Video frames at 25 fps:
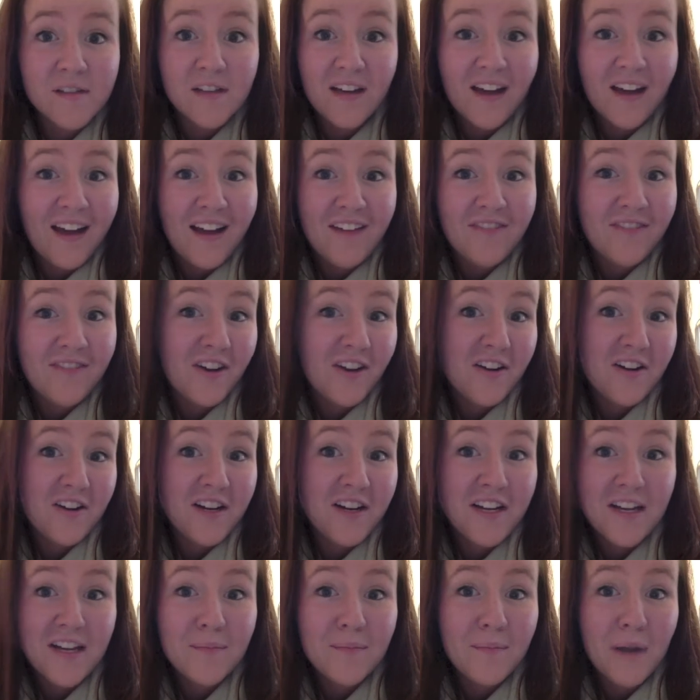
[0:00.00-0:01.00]
I've
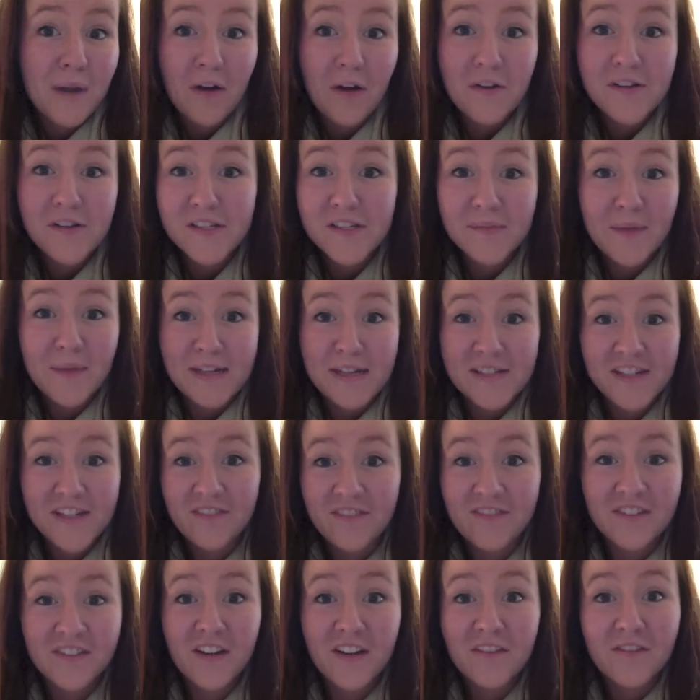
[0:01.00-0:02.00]
already embarrassed
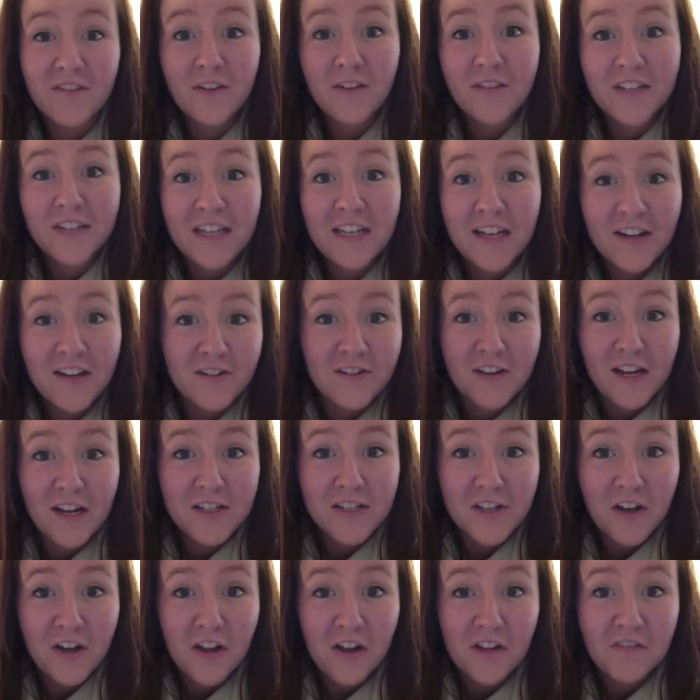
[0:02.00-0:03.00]
myself enough over the internet
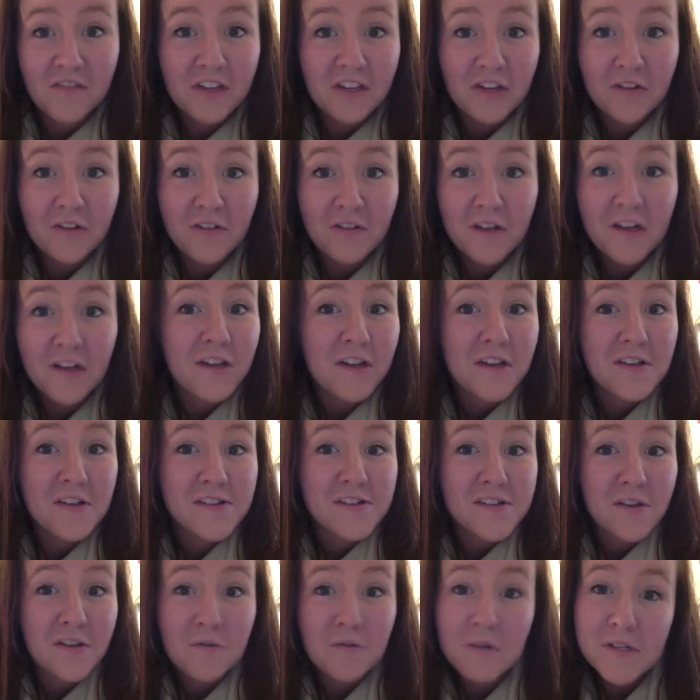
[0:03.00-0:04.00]
to all of you,
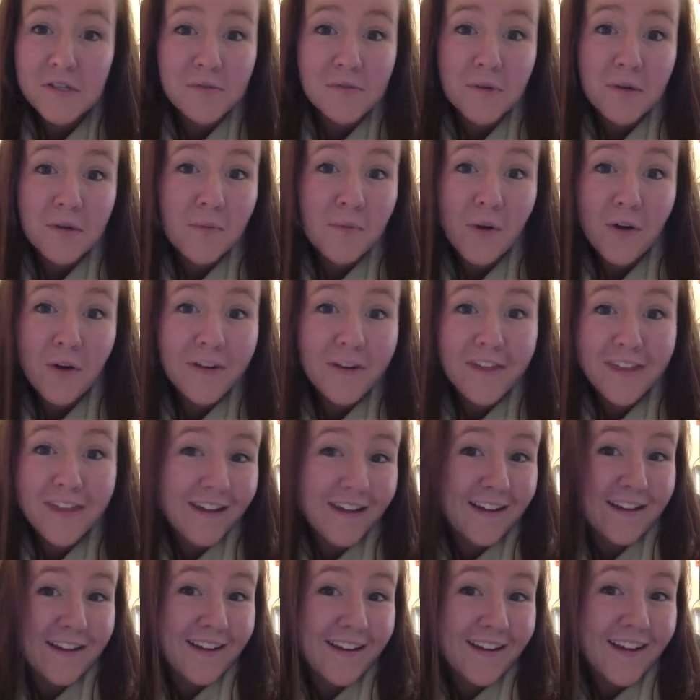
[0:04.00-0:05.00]
so what's one more
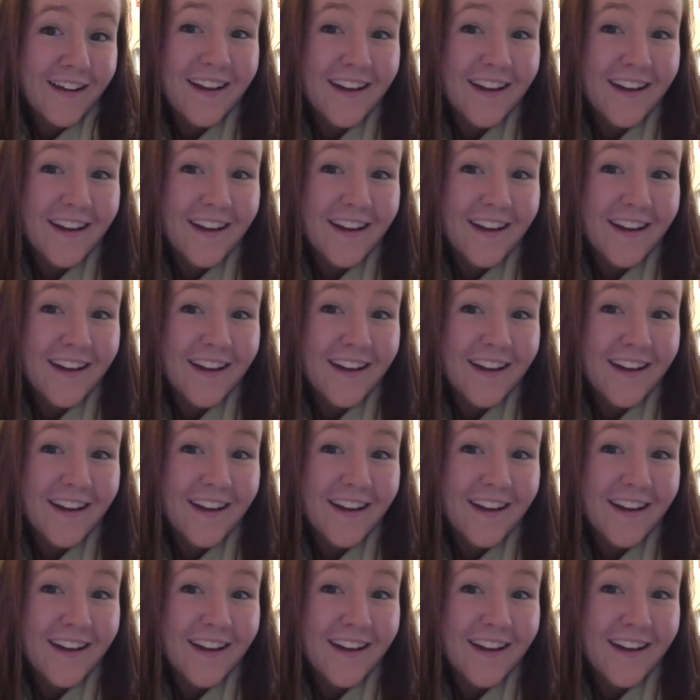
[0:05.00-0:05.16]
thing?